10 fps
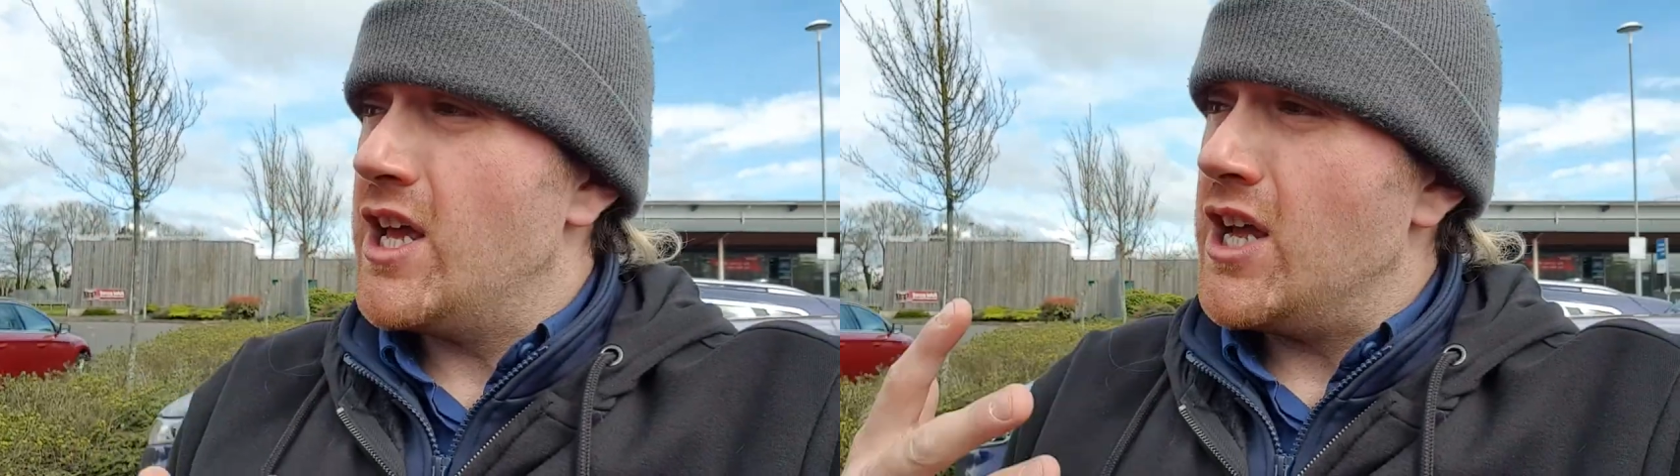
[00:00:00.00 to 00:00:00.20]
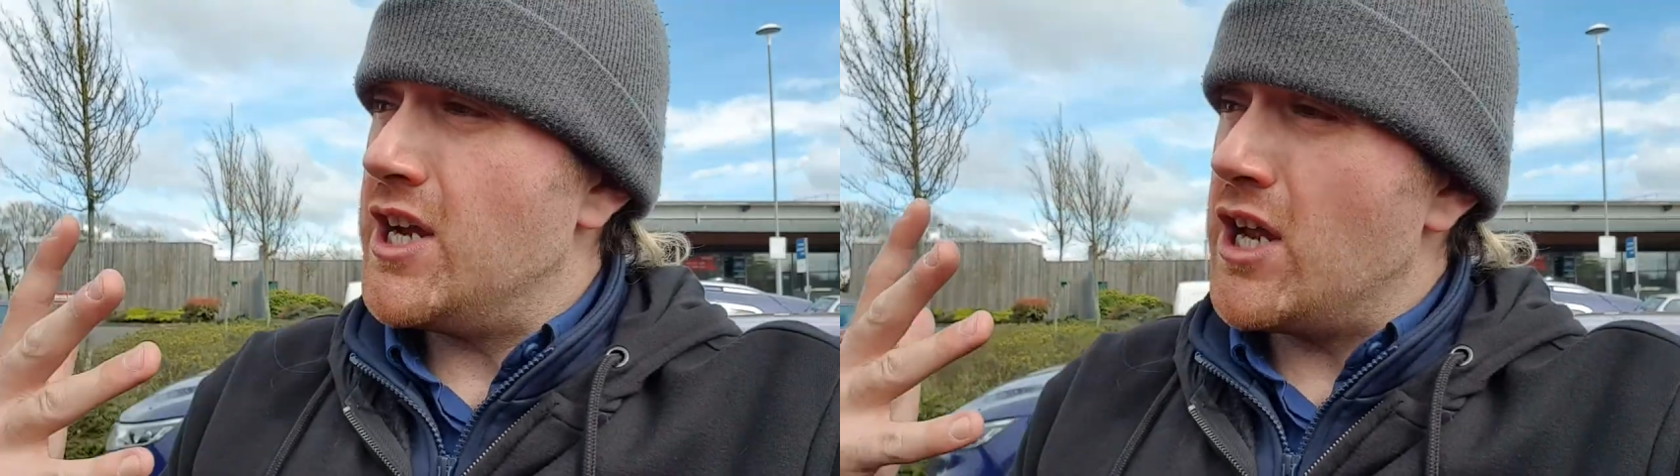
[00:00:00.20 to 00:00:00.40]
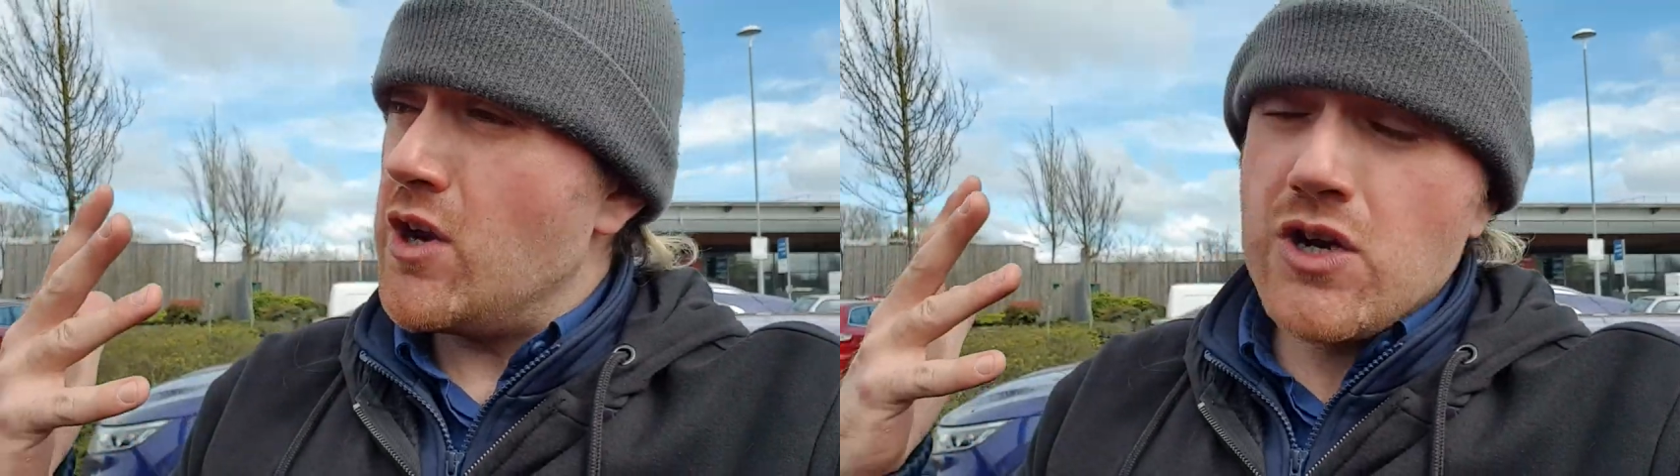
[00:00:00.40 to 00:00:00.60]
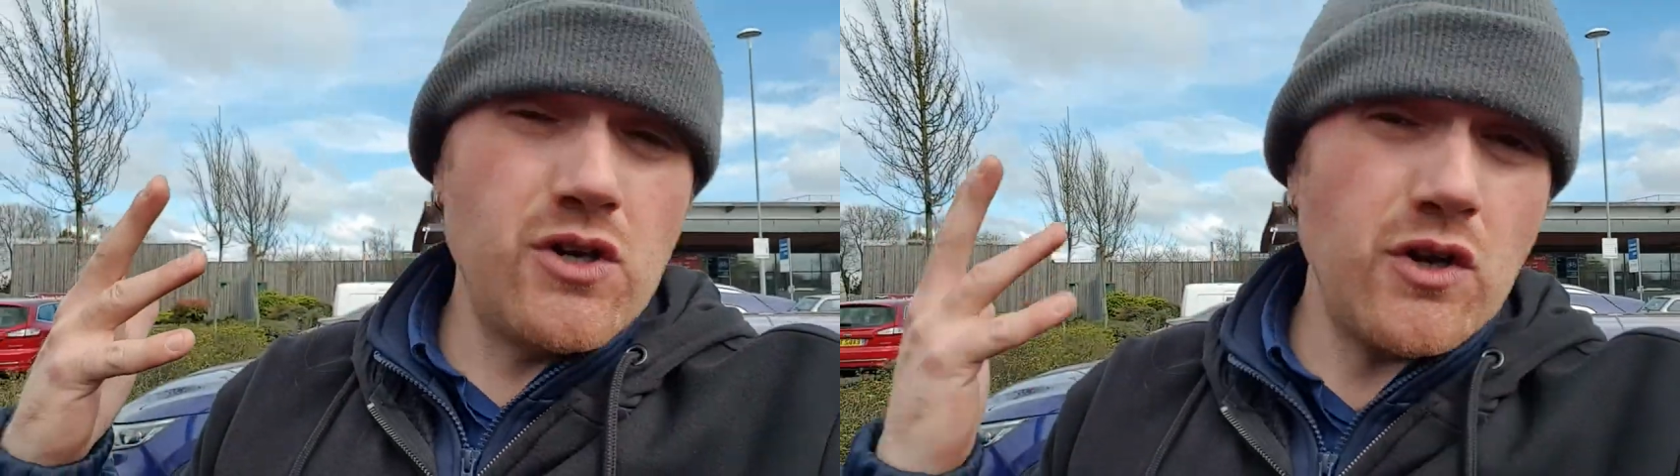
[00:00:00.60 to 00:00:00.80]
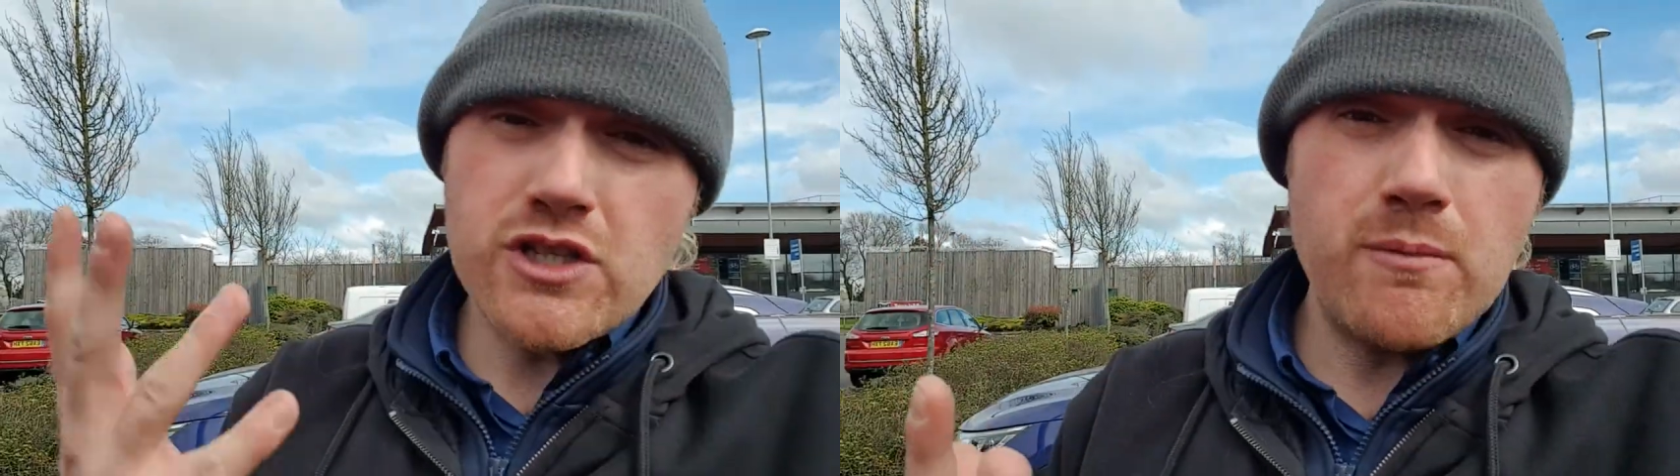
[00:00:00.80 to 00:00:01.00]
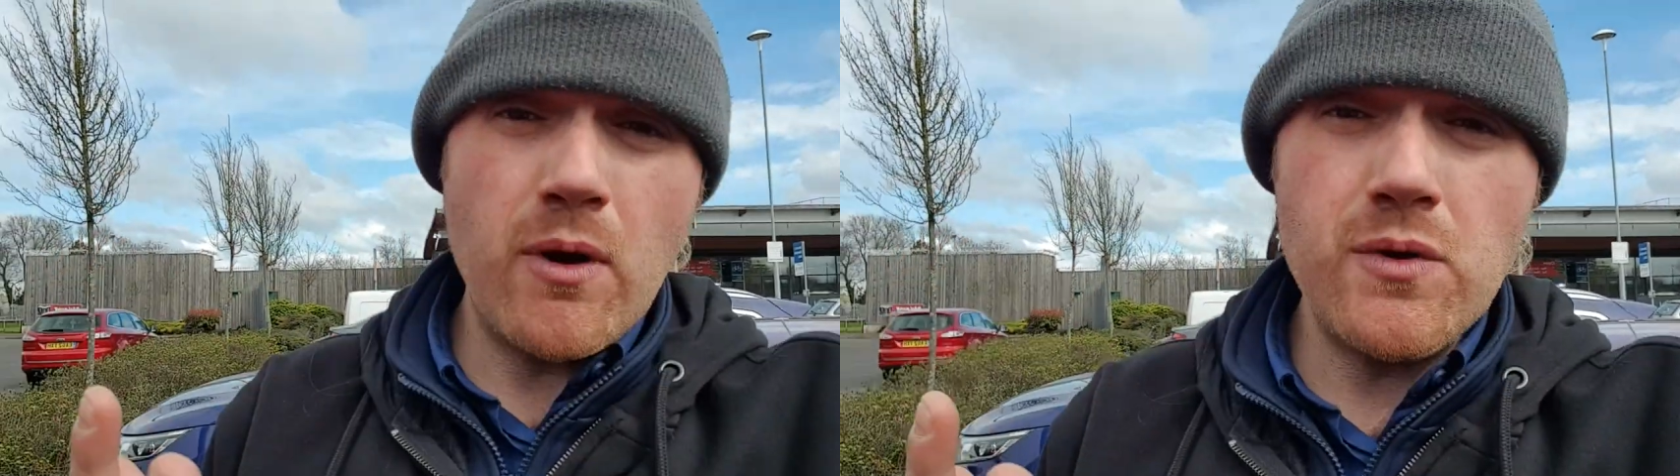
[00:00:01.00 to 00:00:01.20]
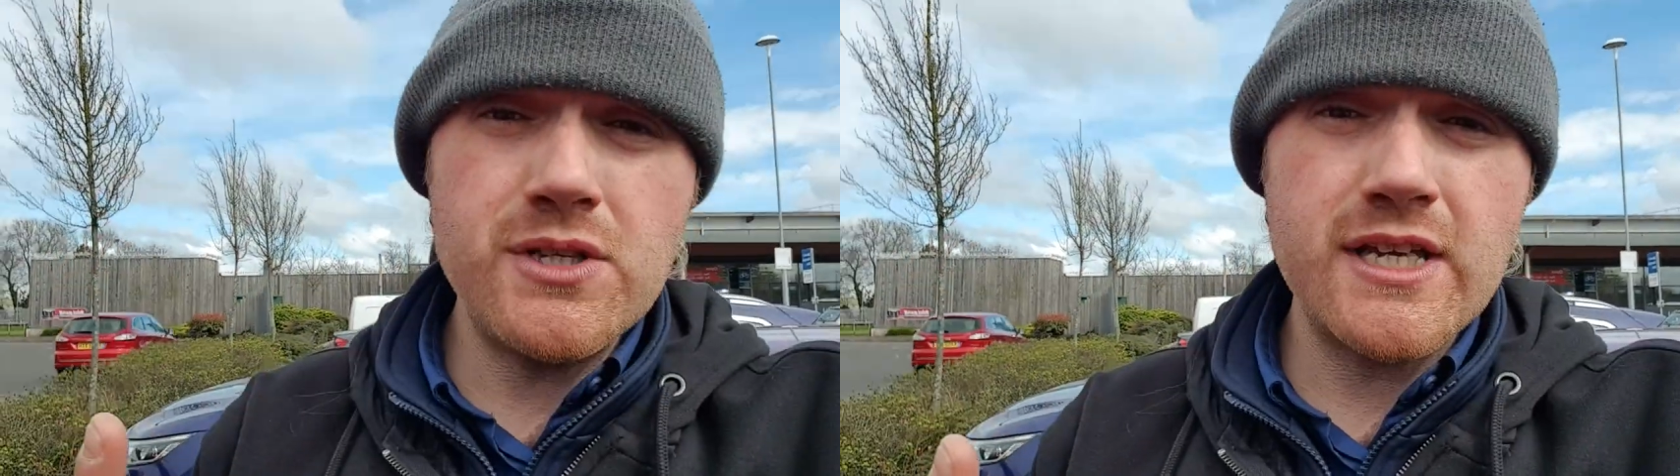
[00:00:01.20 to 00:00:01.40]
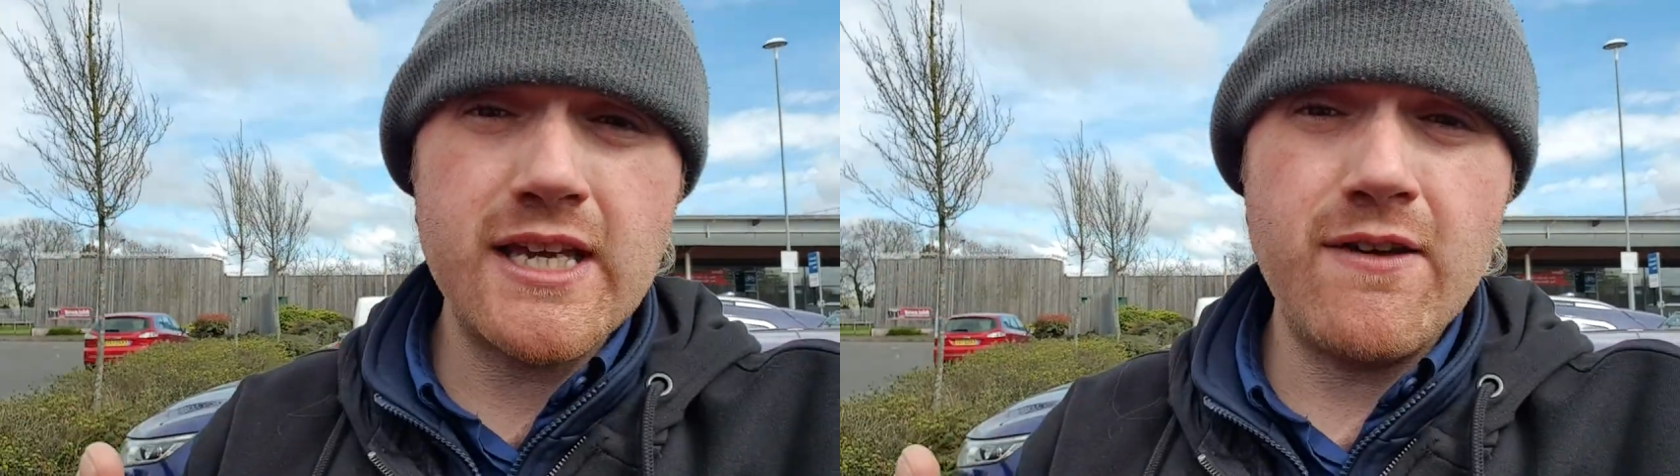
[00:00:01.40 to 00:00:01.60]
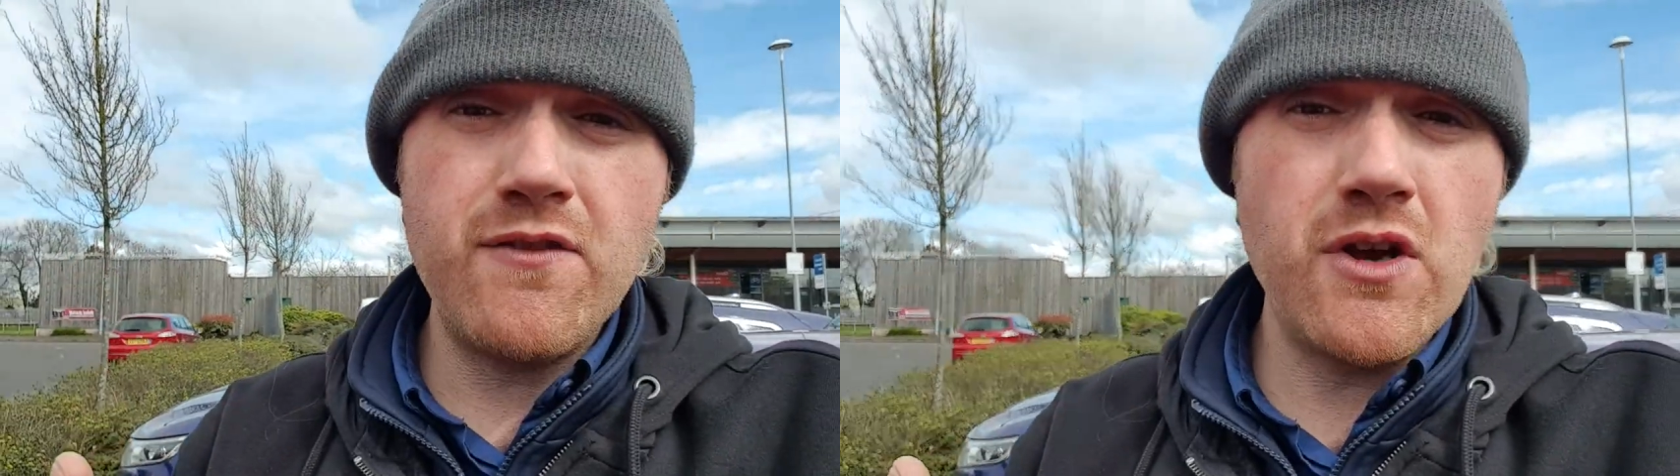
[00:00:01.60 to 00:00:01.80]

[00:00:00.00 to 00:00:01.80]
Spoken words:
you know, you're not supposed to give